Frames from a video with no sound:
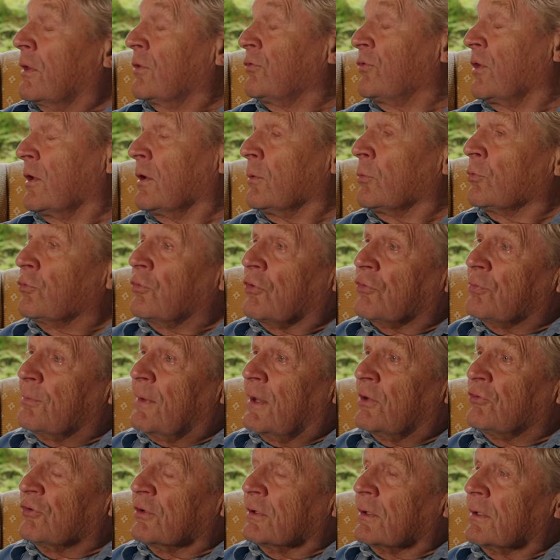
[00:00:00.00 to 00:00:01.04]
They said it was just
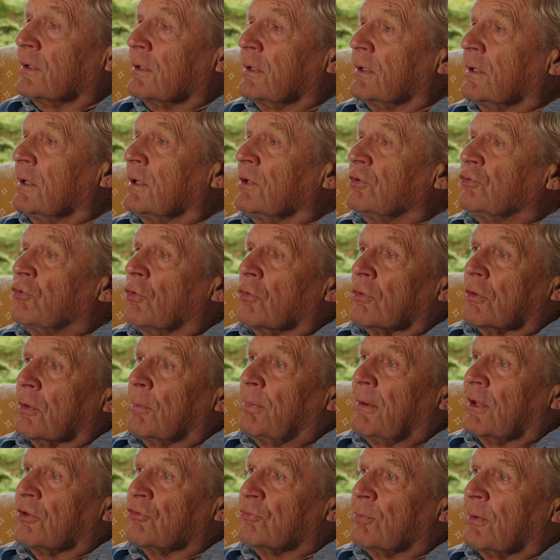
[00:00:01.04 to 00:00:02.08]
magic. He took the
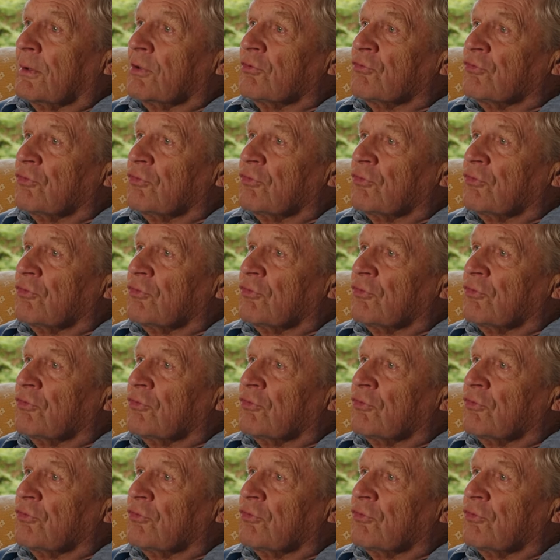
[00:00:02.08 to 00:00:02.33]
place by